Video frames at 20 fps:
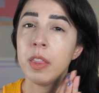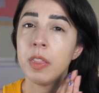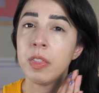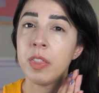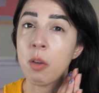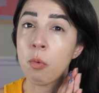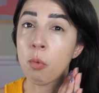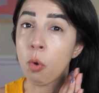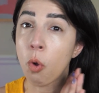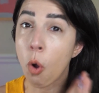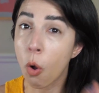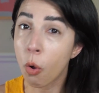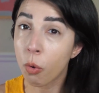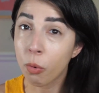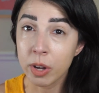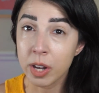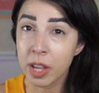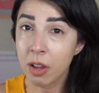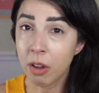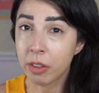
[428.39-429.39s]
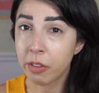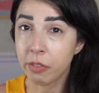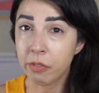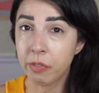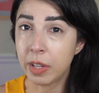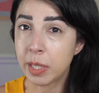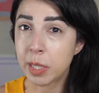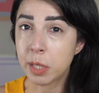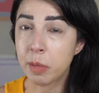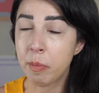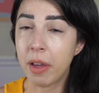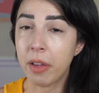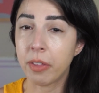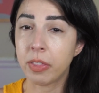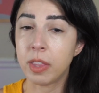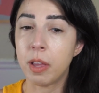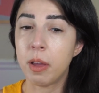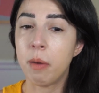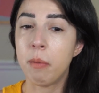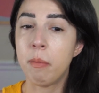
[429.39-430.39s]
they were already on the fence about
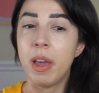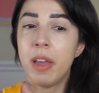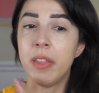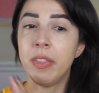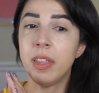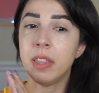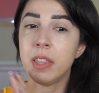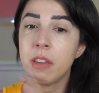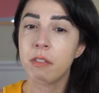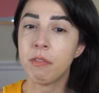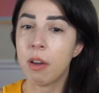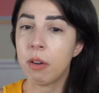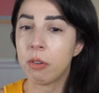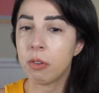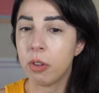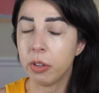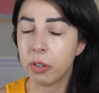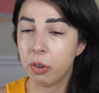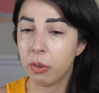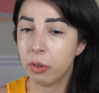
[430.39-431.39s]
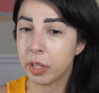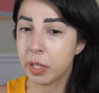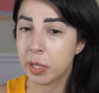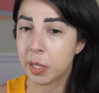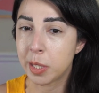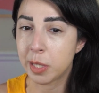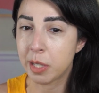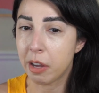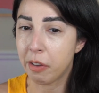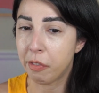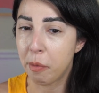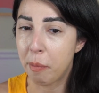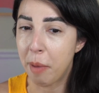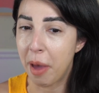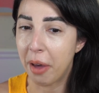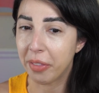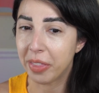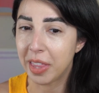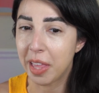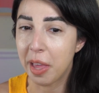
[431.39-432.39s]
them, and then they found out all this stuff
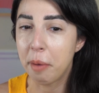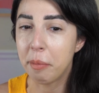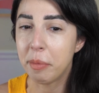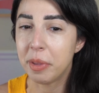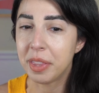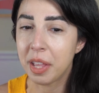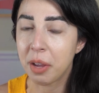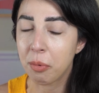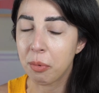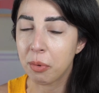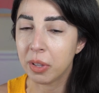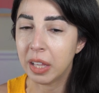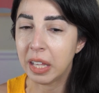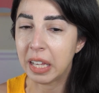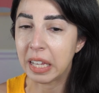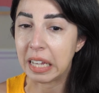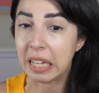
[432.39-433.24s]
about them, and they were like,